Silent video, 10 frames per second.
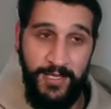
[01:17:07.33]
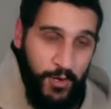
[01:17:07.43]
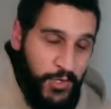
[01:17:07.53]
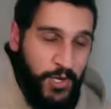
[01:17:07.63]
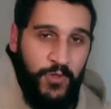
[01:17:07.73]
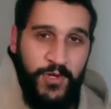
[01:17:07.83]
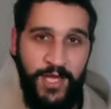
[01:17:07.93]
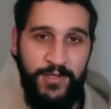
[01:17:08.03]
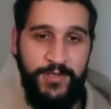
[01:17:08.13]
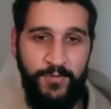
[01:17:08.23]
It goes all the way
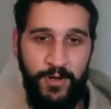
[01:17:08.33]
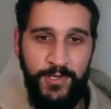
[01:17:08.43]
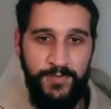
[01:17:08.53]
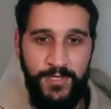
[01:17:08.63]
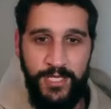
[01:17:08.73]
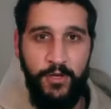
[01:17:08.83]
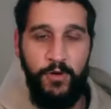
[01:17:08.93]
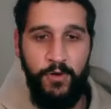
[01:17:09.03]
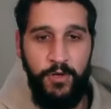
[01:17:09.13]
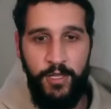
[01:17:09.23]
down to what is the ego?